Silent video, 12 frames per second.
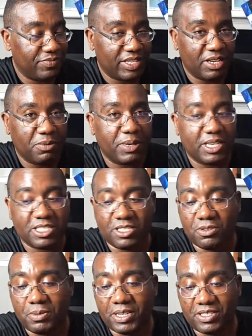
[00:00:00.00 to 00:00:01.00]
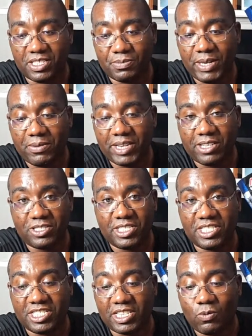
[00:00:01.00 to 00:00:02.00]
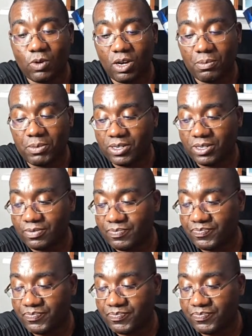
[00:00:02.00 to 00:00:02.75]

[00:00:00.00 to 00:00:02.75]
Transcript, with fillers: Everybody should know about this. Mountain House, and get this at Walmart.